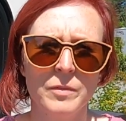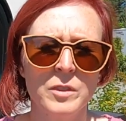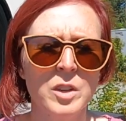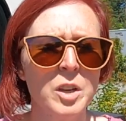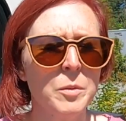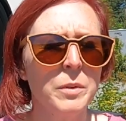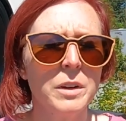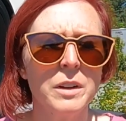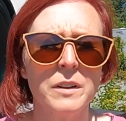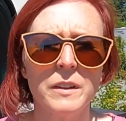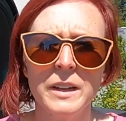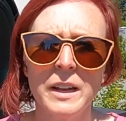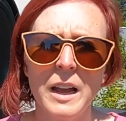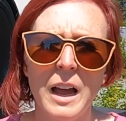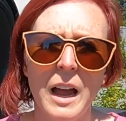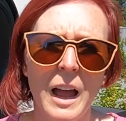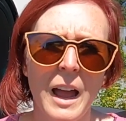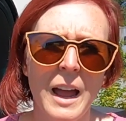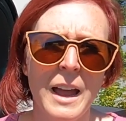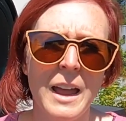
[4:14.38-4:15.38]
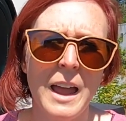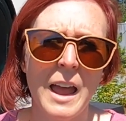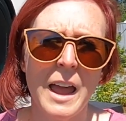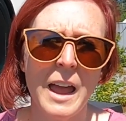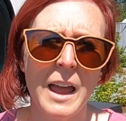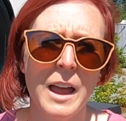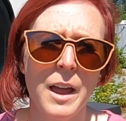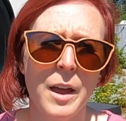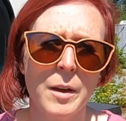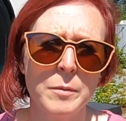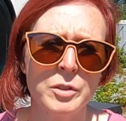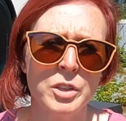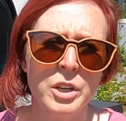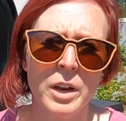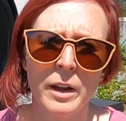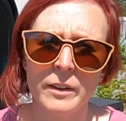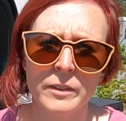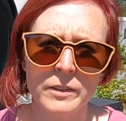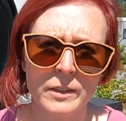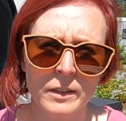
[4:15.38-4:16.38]
Typically, I am
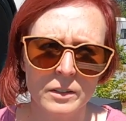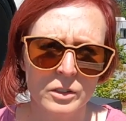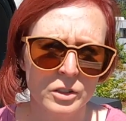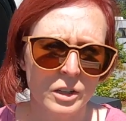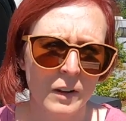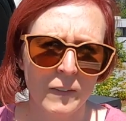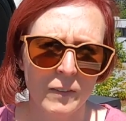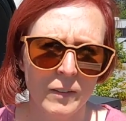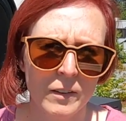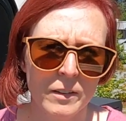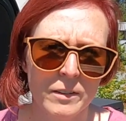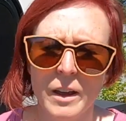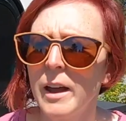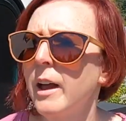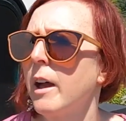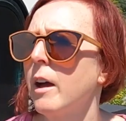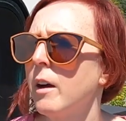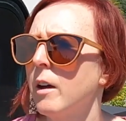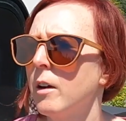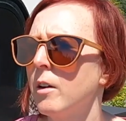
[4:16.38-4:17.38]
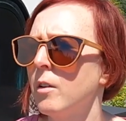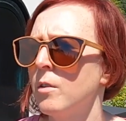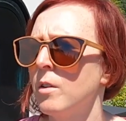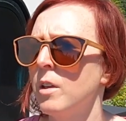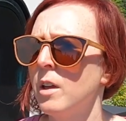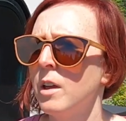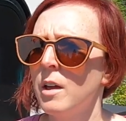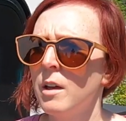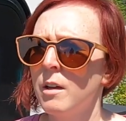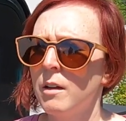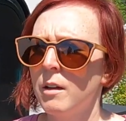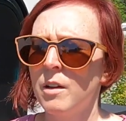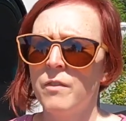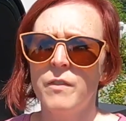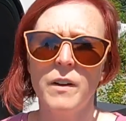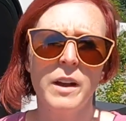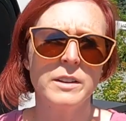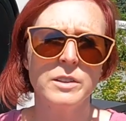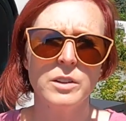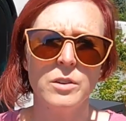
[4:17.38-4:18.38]
chasing Jesse down if
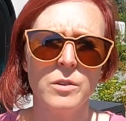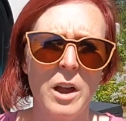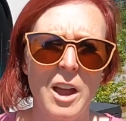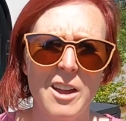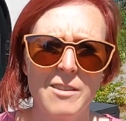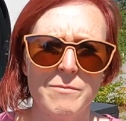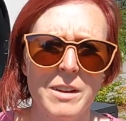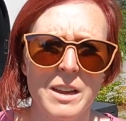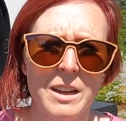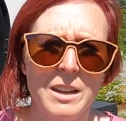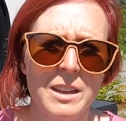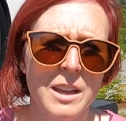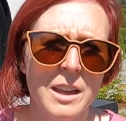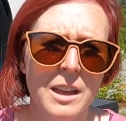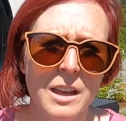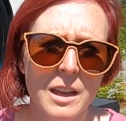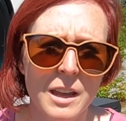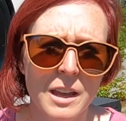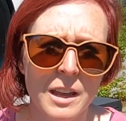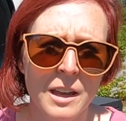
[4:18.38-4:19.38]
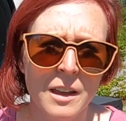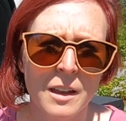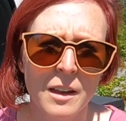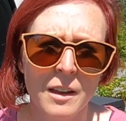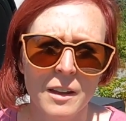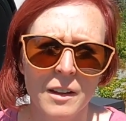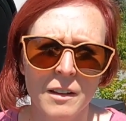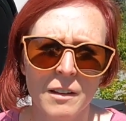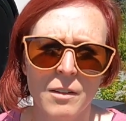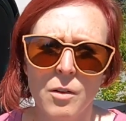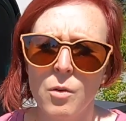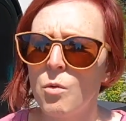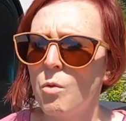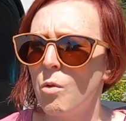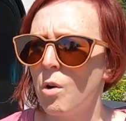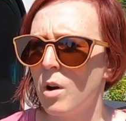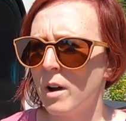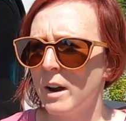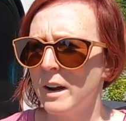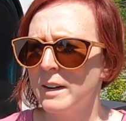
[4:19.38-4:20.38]
I don't have my key
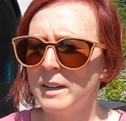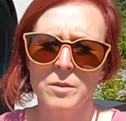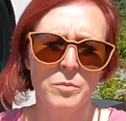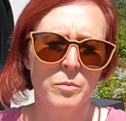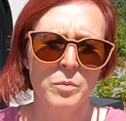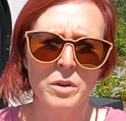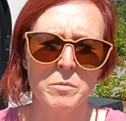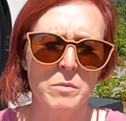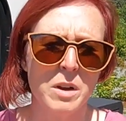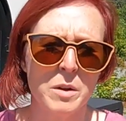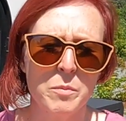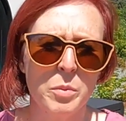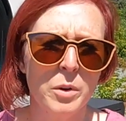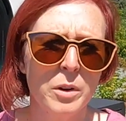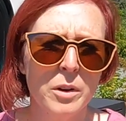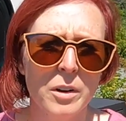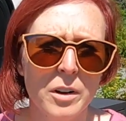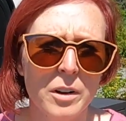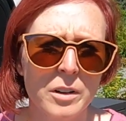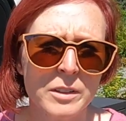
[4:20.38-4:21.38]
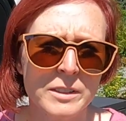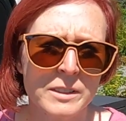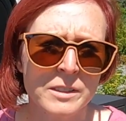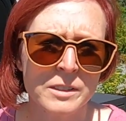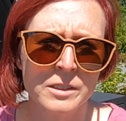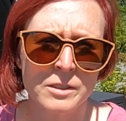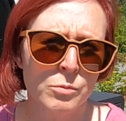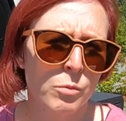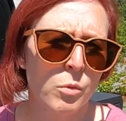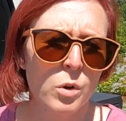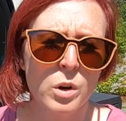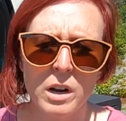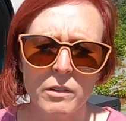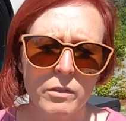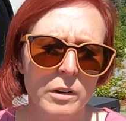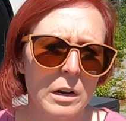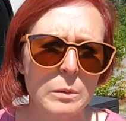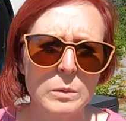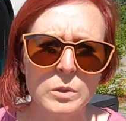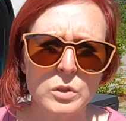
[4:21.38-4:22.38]
or I didn't bring my purse
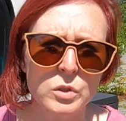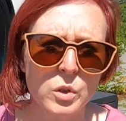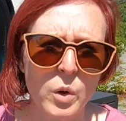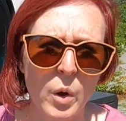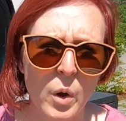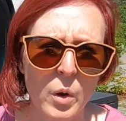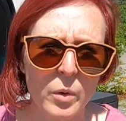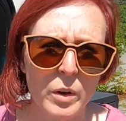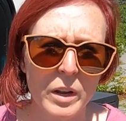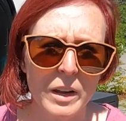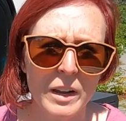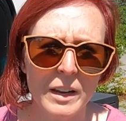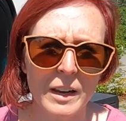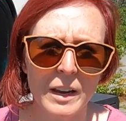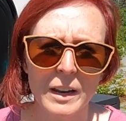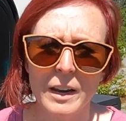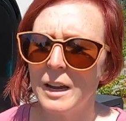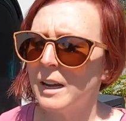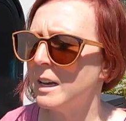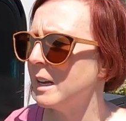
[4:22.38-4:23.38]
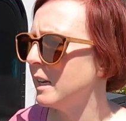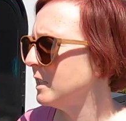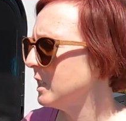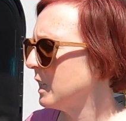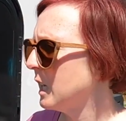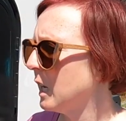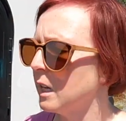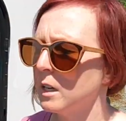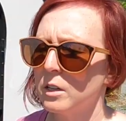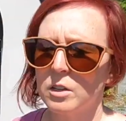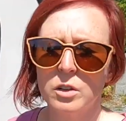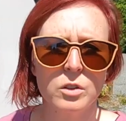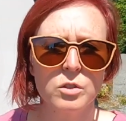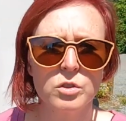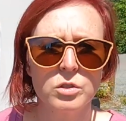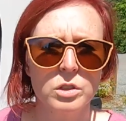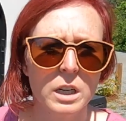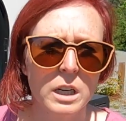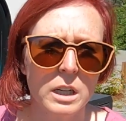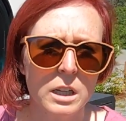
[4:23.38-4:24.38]
wherever I was going and I need to get into the
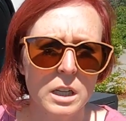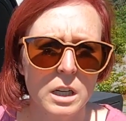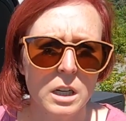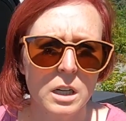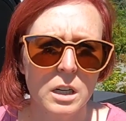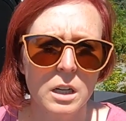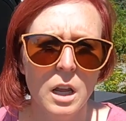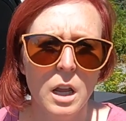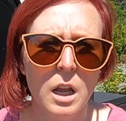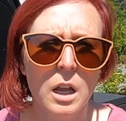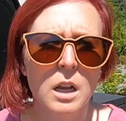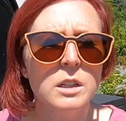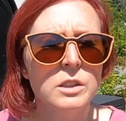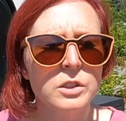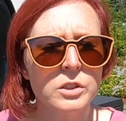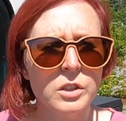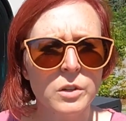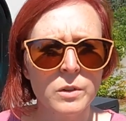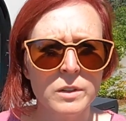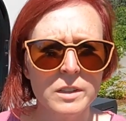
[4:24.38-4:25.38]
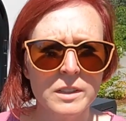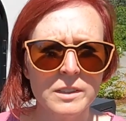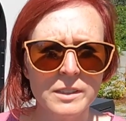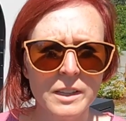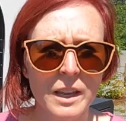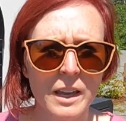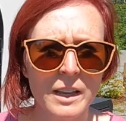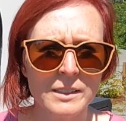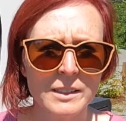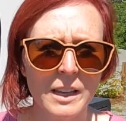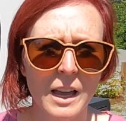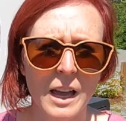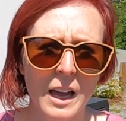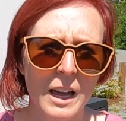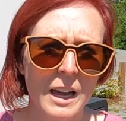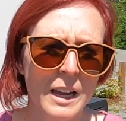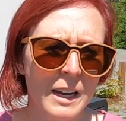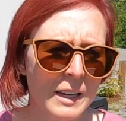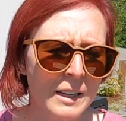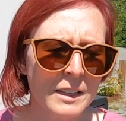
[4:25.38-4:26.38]
trailer. So in this case,
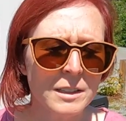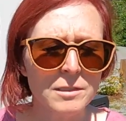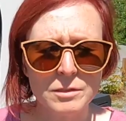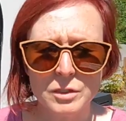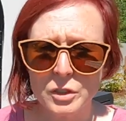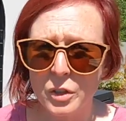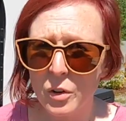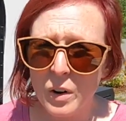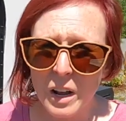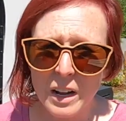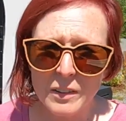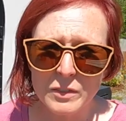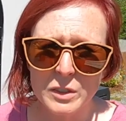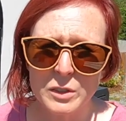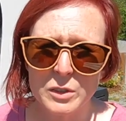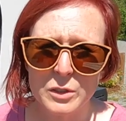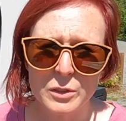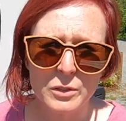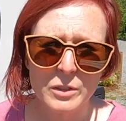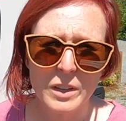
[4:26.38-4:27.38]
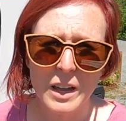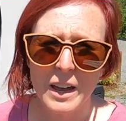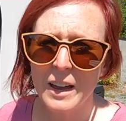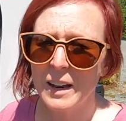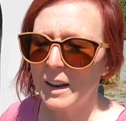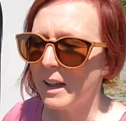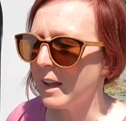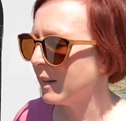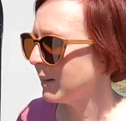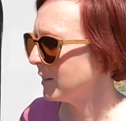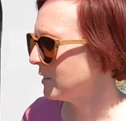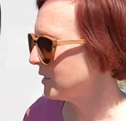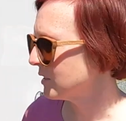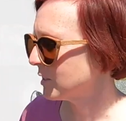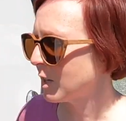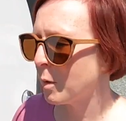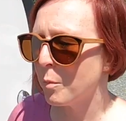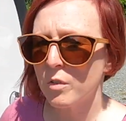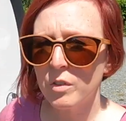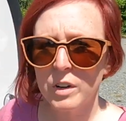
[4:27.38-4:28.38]
I don't have to do that. I can just
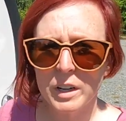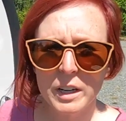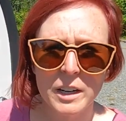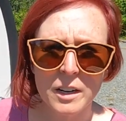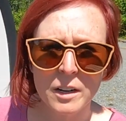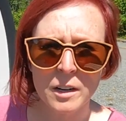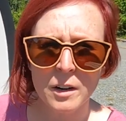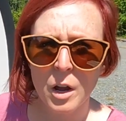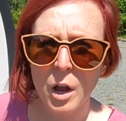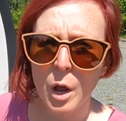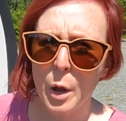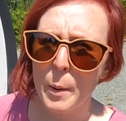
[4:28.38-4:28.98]
come over here,